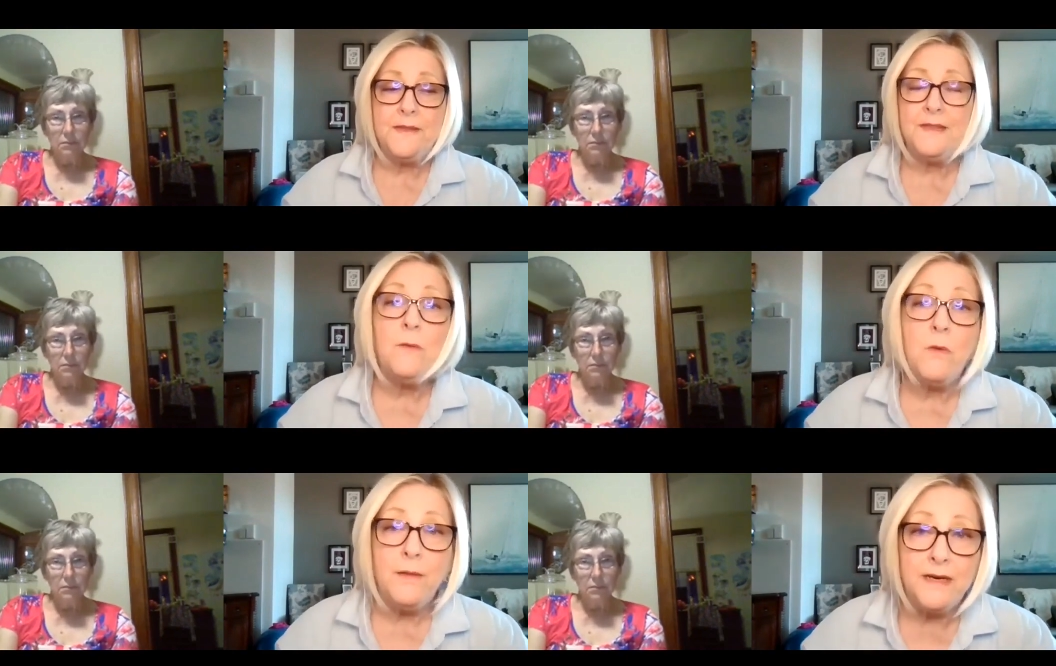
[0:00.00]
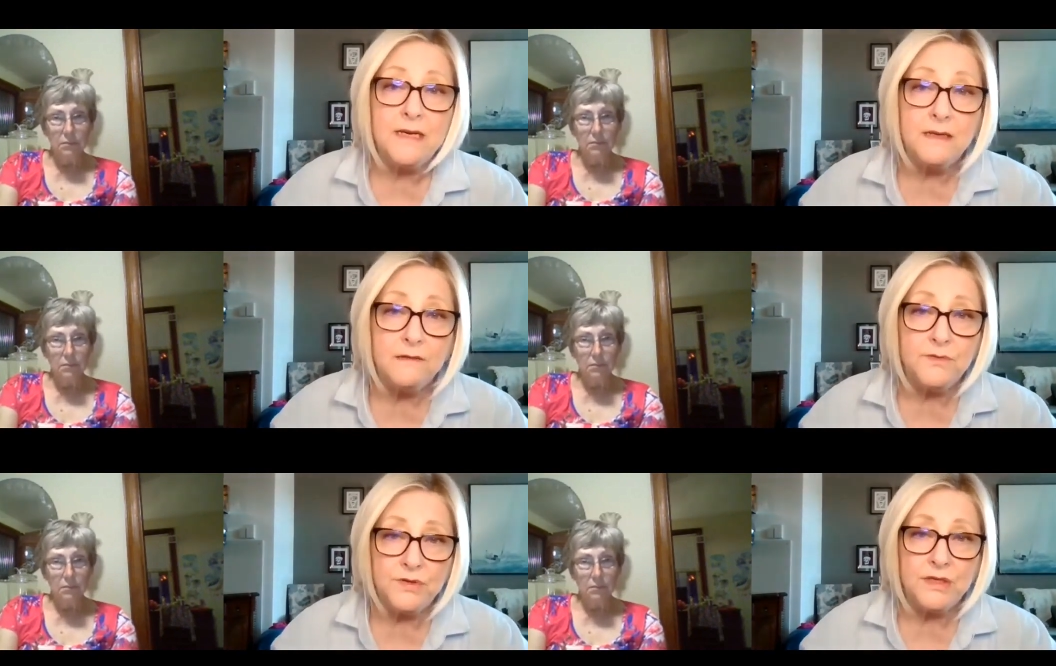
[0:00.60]
Speaker 1: they want me
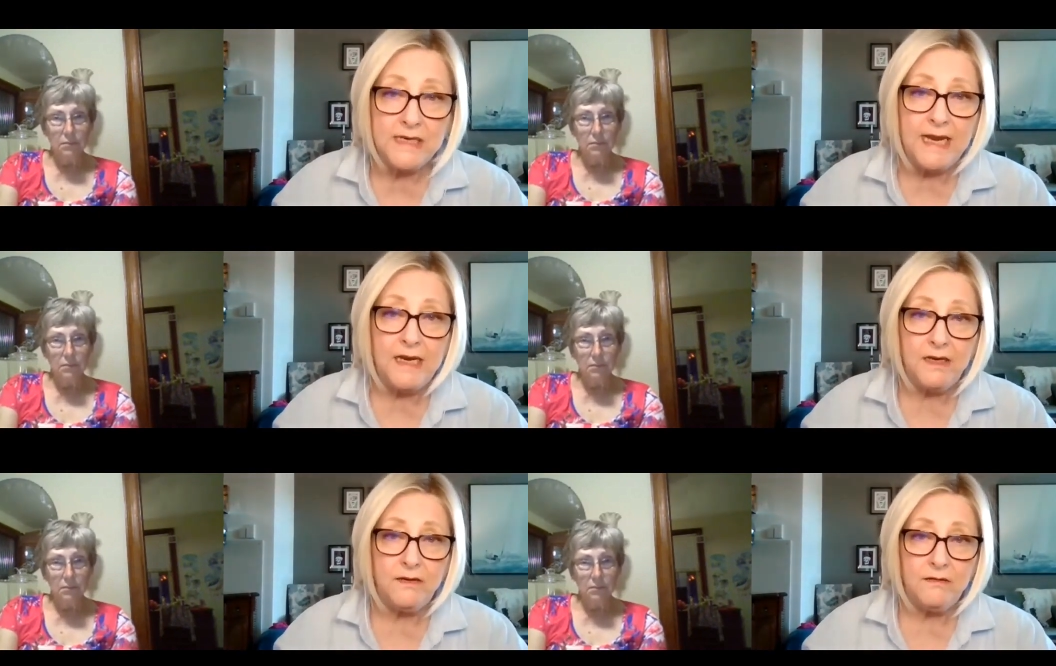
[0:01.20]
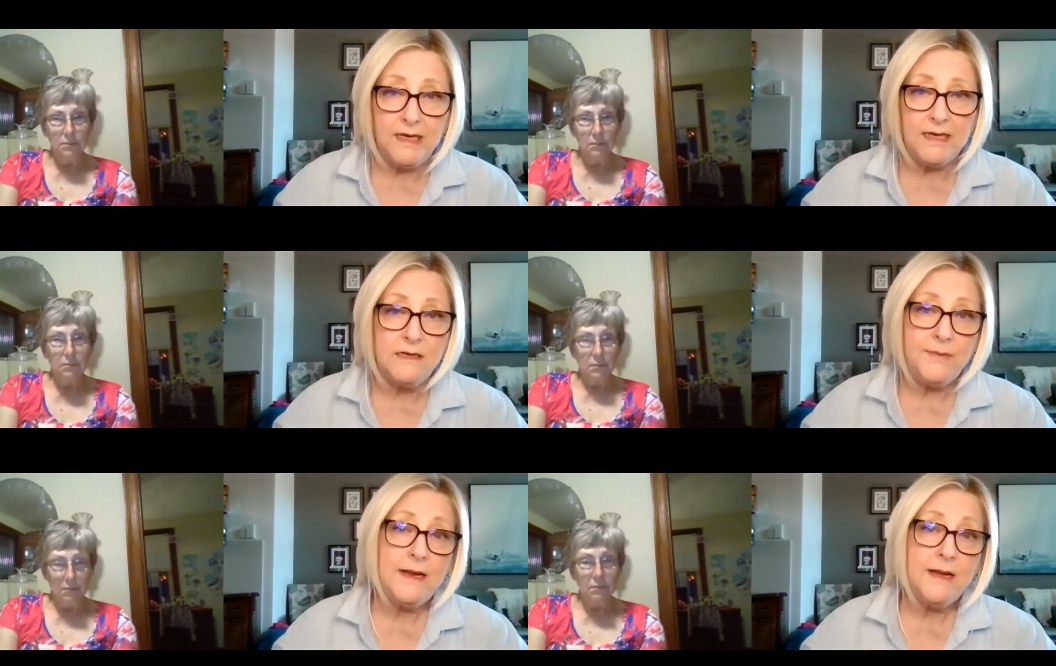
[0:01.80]
to take the
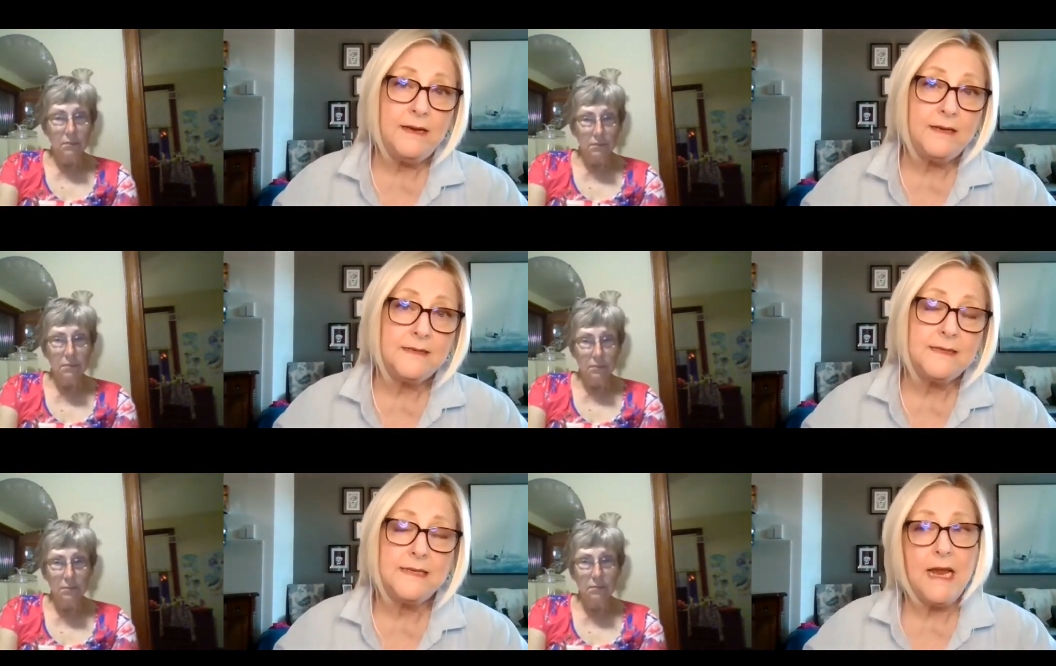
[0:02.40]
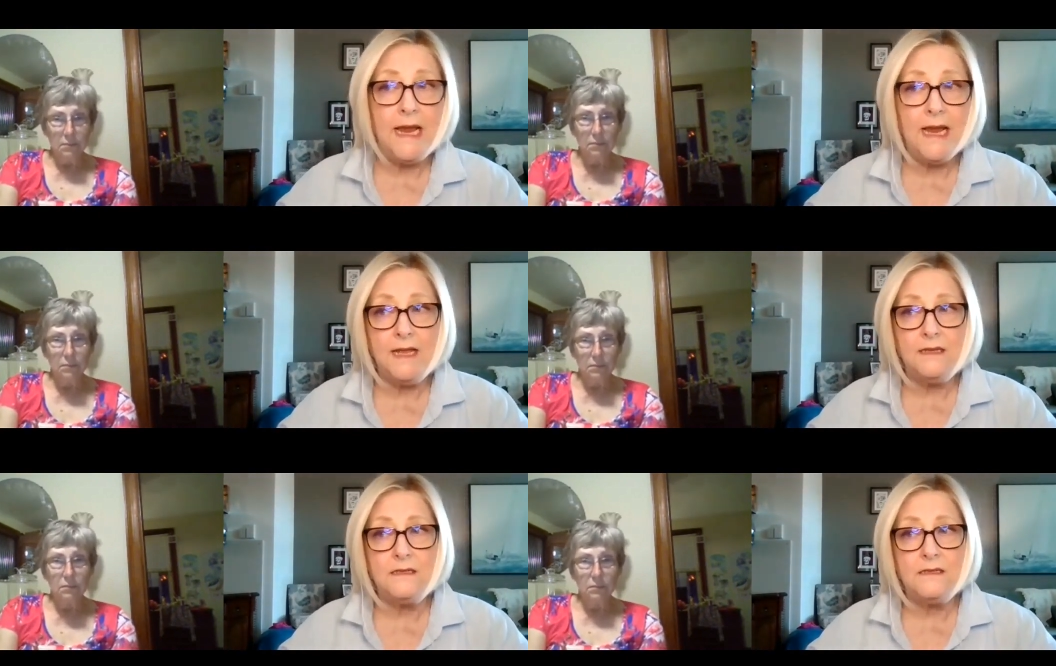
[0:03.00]
antibiotics,
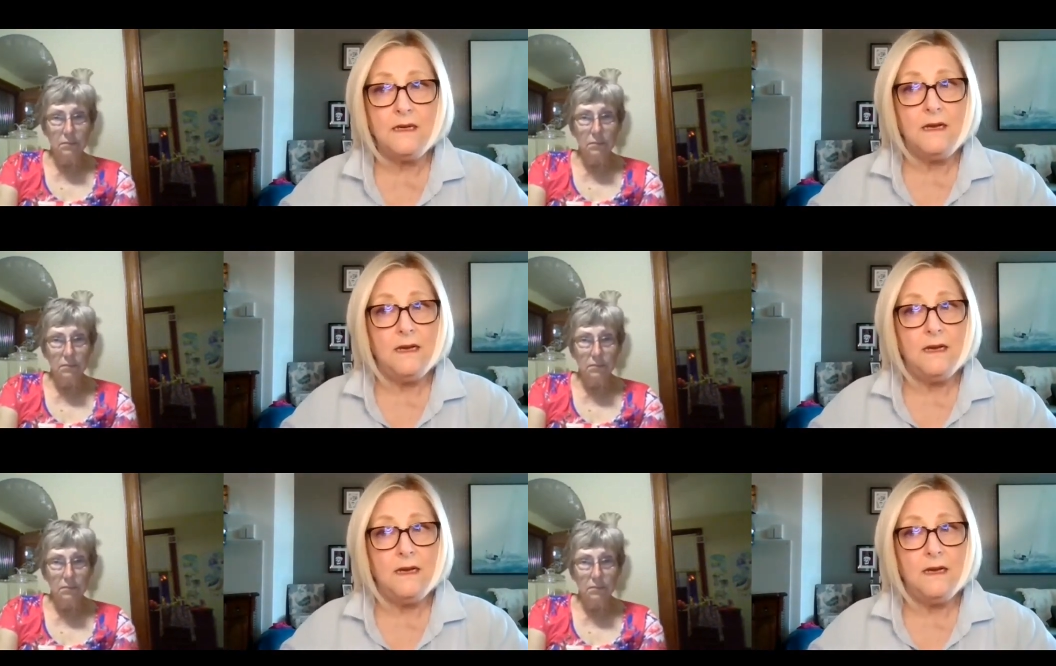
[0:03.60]
and